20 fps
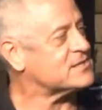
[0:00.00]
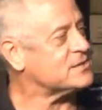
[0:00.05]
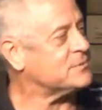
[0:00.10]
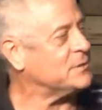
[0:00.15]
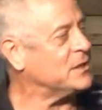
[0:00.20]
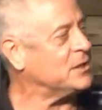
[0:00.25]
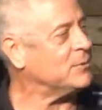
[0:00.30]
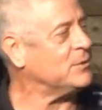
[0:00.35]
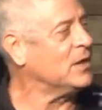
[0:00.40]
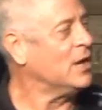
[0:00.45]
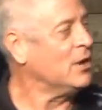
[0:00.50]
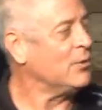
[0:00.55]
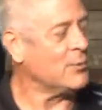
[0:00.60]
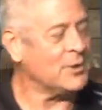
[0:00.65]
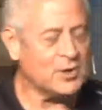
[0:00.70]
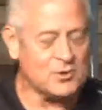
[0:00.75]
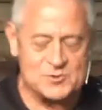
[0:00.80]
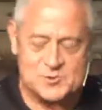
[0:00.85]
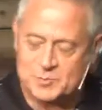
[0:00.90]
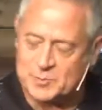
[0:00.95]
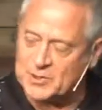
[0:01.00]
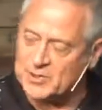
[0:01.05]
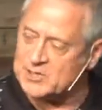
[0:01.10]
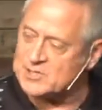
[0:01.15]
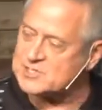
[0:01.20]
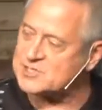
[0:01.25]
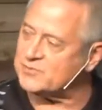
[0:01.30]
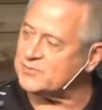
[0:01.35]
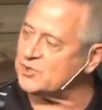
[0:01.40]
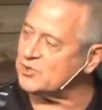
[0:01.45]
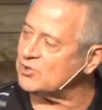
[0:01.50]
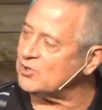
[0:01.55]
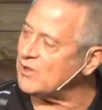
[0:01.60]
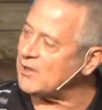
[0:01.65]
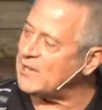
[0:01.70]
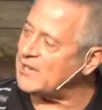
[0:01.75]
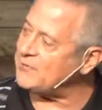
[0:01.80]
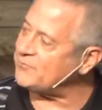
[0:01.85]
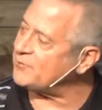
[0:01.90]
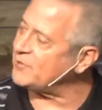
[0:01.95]
I mean, when, those periods of your
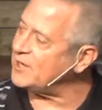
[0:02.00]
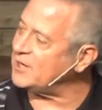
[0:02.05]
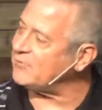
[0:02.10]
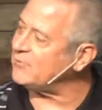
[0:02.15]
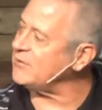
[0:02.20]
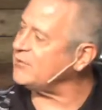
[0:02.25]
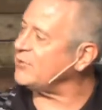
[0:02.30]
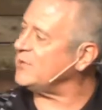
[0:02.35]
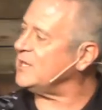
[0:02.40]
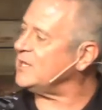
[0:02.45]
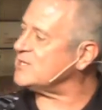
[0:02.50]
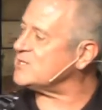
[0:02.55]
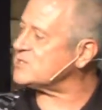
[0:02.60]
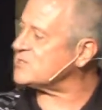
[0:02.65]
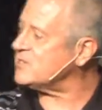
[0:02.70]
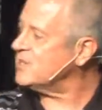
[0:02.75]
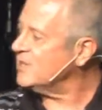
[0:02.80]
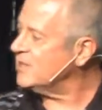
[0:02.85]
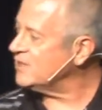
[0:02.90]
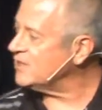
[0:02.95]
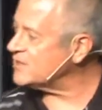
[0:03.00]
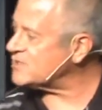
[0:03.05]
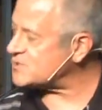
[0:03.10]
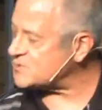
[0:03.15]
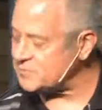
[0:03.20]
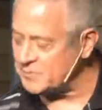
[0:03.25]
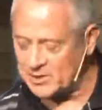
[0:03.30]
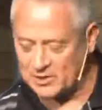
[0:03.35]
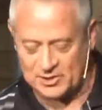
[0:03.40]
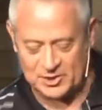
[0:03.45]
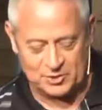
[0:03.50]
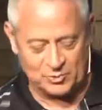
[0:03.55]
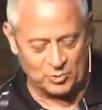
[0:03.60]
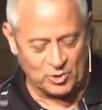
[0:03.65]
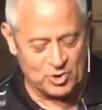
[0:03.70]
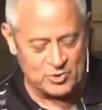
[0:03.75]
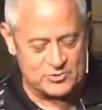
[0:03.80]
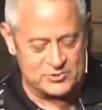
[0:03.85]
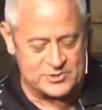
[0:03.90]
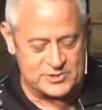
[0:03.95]
life when everything is, is smelling
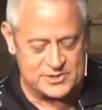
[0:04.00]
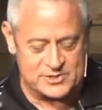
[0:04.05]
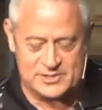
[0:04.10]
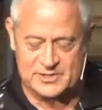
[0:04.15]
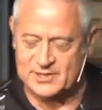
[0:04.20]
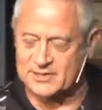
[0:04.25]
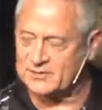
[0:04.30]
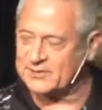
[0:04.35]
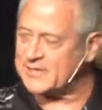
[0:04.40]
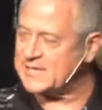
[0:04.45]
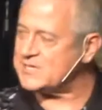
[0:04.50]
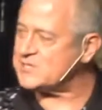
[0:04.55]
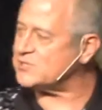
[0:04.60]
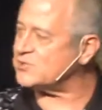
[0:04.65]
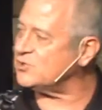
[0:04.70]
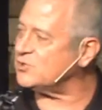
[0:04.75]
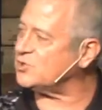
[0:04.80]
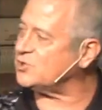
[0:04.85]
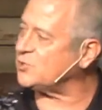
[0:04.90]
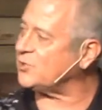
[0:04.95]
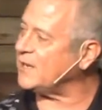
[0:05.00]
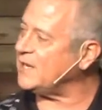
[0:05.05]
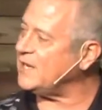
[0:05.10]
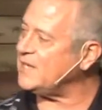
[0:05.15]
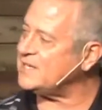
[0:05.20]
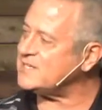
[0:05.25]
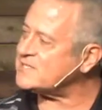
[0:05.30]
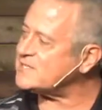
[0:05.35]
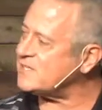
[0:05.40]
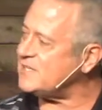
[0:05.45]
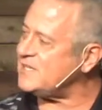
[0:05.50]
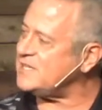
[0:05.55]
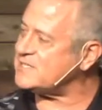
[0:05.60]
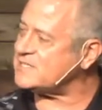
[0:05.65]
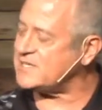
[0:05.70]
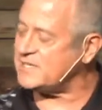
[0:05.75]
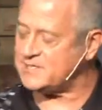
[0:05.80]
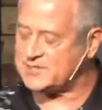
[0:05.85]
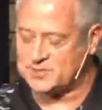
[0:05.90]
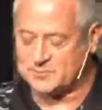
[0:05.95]
roses and things look great, it's
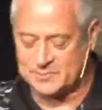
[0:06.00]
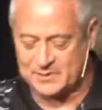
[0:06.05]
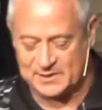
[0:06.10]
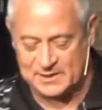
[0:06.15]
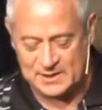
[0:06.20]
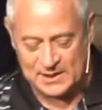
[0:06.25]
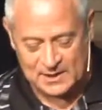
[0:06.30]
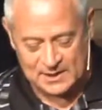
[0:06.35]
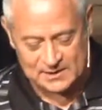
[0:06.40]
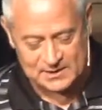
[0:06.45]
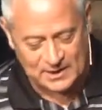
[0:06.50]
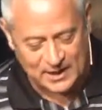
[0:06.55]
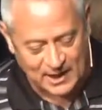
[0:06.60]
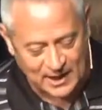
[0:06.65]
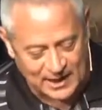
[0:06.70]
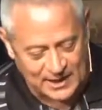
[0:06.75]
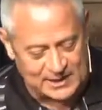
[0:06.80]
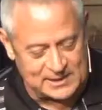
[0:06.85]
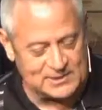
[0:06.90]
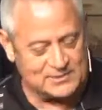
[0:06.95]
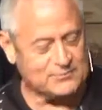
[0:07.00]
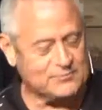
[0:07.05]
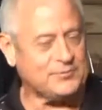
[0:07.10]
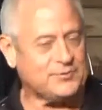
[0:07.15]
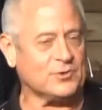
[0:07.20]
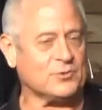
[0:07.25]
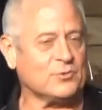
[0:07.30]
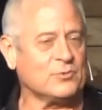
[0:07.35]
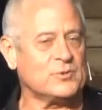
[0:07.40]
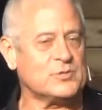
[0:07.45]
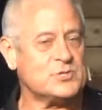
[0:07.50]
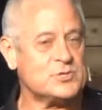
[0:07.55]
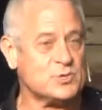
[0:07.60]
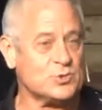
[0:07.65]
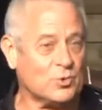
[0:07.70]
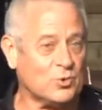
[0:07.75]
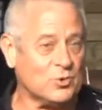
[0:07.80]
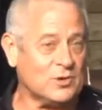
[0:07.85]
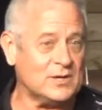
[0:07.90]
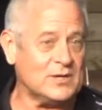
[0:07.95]
easy to be kind and filled with
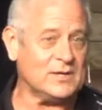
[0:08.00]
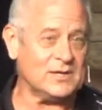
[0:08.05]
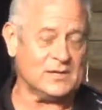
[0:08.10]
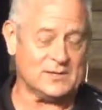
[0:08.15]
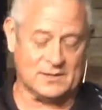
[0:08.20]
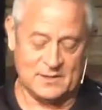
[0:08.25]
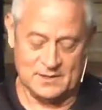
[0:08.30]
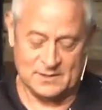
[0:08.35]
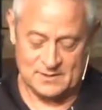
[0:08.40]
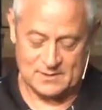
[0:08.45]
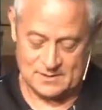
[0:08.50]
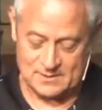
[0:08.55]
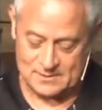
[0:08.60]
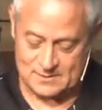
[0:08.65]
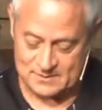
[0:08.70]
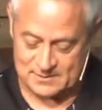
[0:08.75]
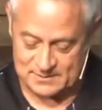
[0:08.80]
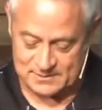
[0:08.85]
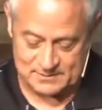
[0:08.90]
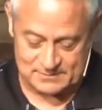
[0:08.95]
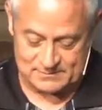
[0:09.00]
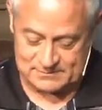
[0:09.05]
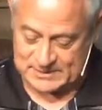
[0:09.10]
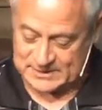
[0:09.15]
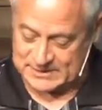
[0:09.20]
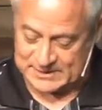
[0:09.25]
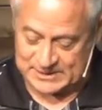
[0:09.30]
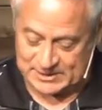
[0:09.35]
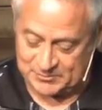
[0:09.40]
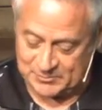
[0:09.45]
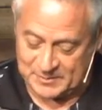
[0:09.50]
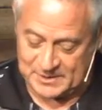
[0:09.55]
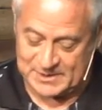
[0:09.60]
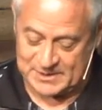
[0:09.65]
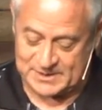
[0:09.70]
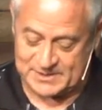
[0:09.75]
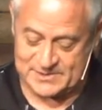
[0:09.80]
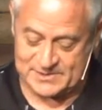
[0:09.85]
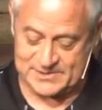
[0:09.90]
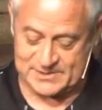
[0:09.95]
joy, and, and everybody
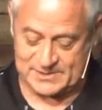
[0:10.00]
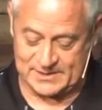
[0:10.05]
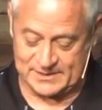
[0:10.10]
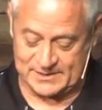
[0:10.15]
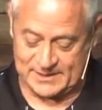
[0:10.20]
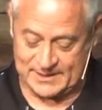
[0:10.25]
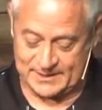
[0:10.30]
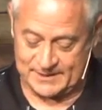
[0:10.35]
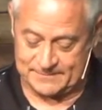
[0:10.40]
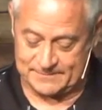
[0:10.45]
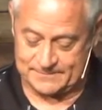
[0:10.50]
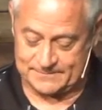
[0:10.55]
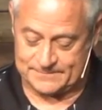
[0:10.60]
can see that.